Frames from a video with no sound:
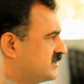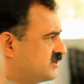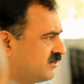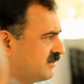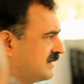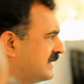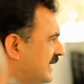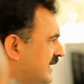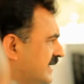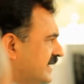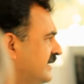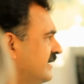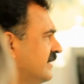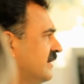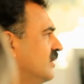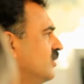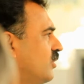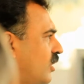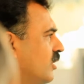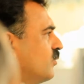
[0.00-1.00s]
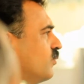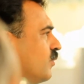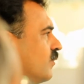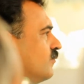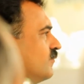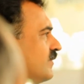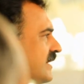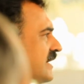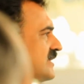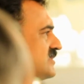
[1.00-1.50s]
So clearly, a lot of
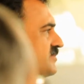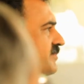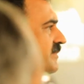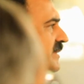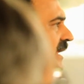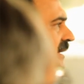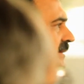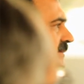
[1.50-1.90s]
homework has to be done.